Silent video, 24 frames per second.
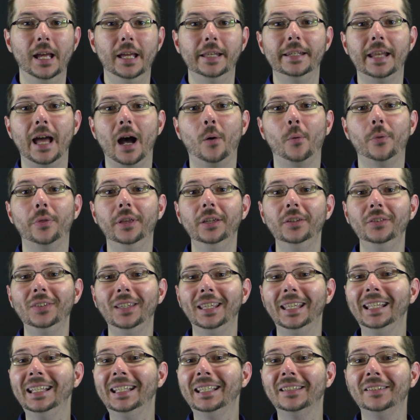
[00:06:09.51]
Now, this
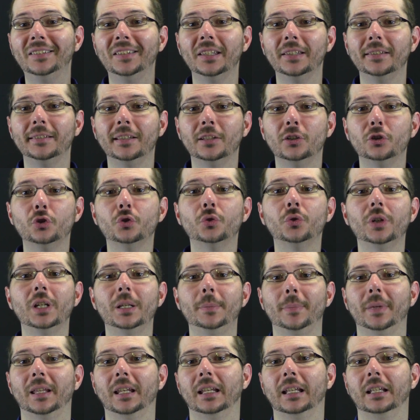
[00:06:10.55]
inconsistent
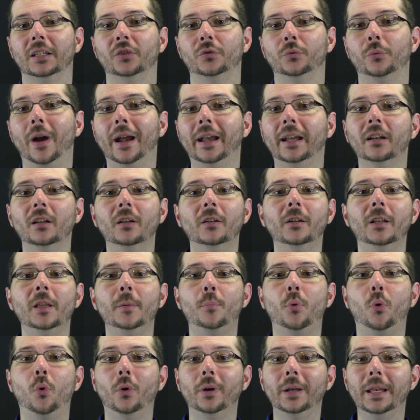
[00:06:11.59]
treatment is regularly
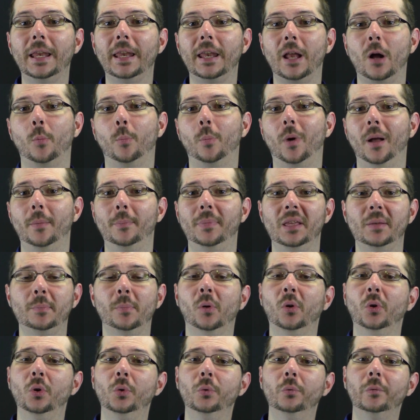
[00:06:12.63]
pointed out by
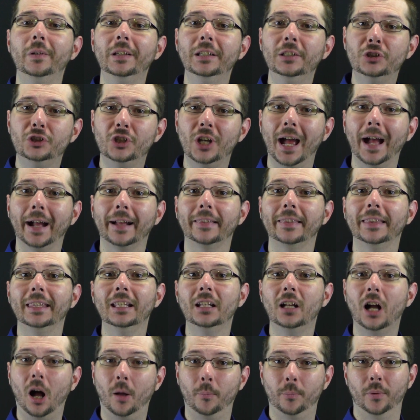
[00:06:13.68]
people who reject the
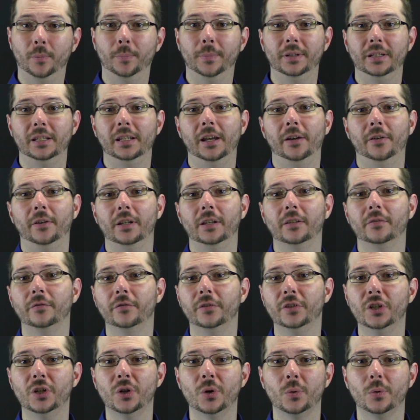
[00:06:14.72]
complementarian
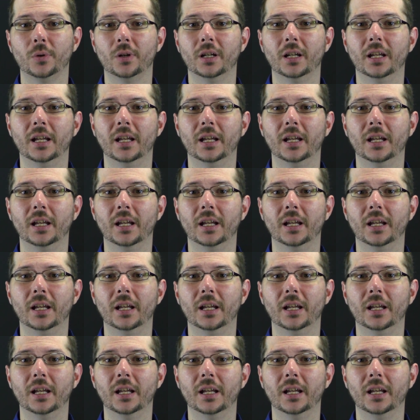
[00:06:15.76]
view.